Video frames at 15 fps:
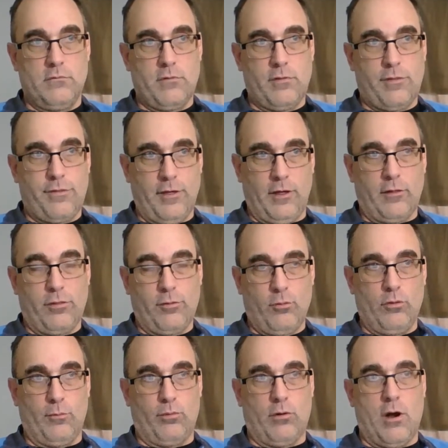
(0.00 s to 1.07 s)
think through
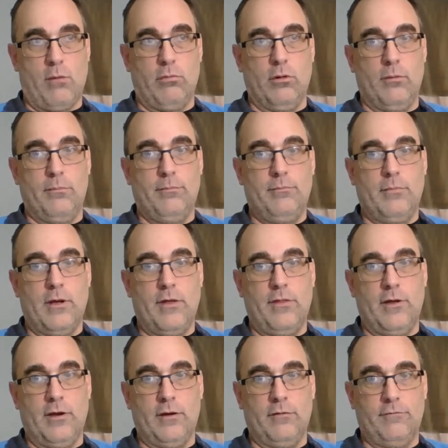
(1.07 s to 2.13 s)
the problem, and
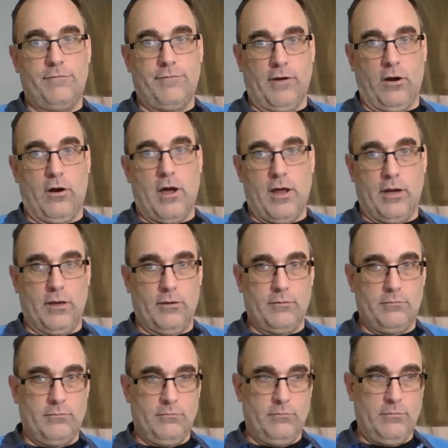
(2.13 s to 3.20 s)
then figure out how to
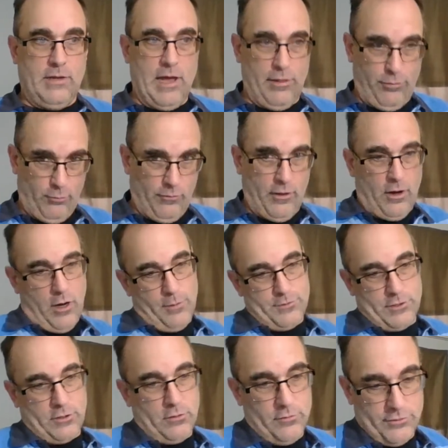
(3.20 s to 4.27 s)
get through that
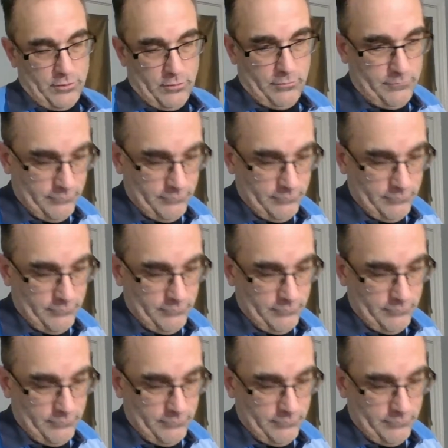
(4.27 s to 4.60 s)
obstacle. So,